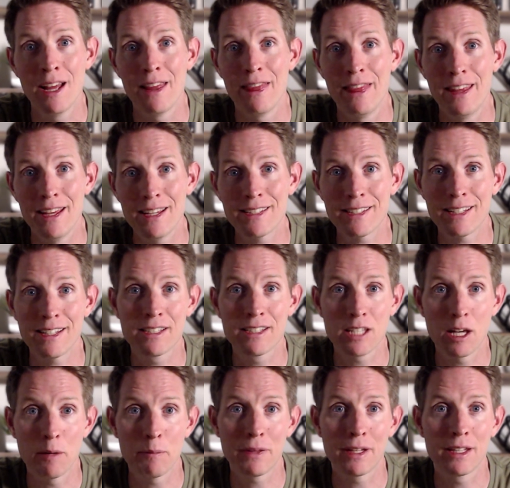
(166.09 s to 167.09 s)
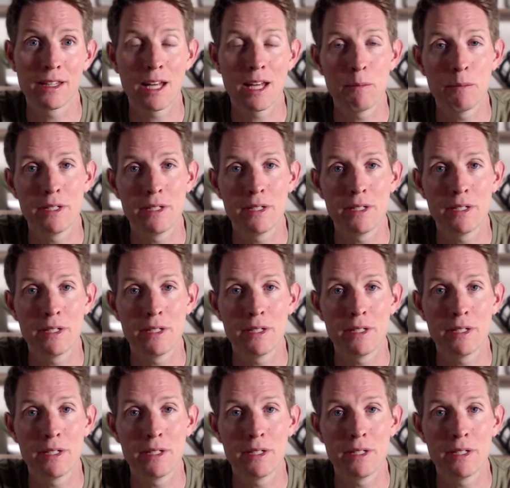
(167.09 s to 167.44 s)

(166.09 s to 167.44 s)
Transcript: This is something that